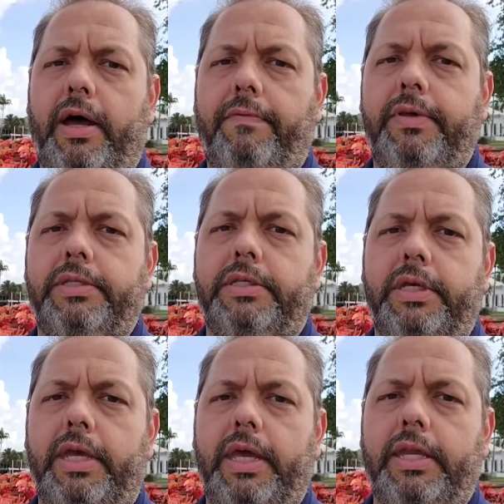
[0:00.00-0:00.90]

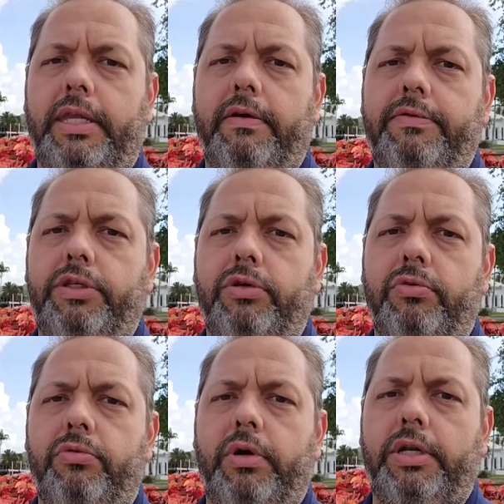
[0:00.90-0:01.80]
Obviously, it gives
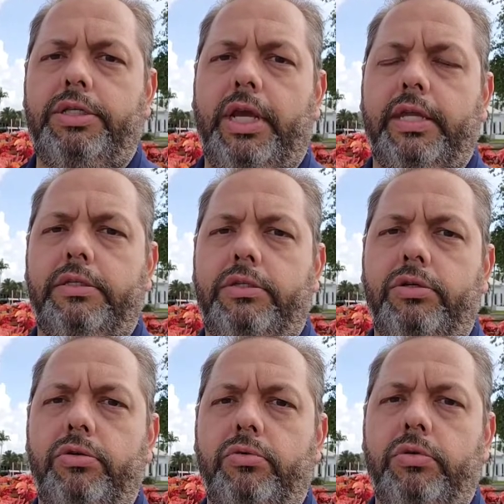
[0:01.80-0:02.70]
you a chance
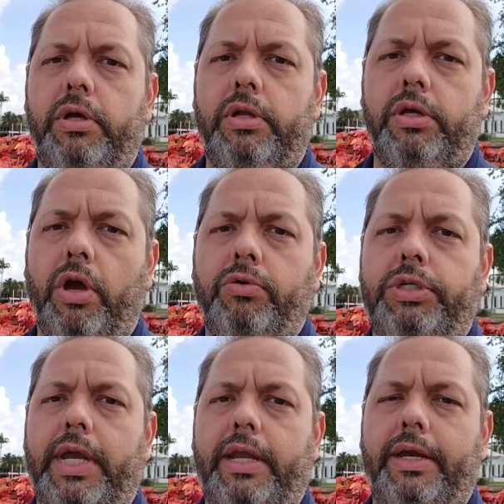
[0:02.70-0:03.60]
to
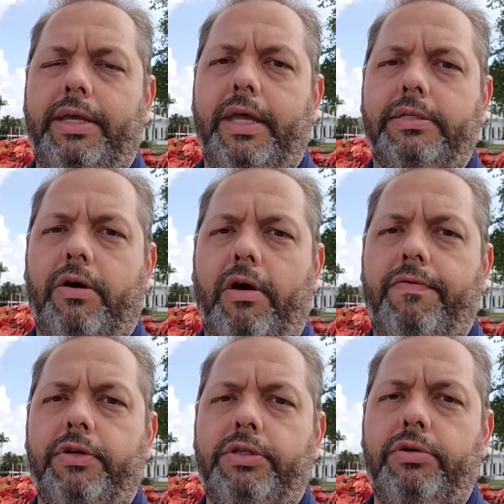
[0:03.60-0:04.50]
negotiate against
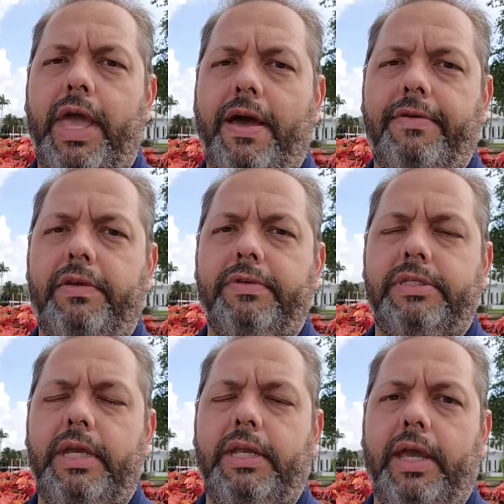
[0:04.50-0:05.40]
offers you haven't even
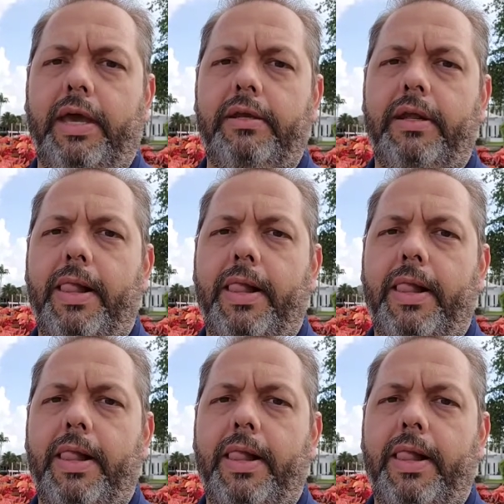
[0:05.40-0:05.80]
seen yet.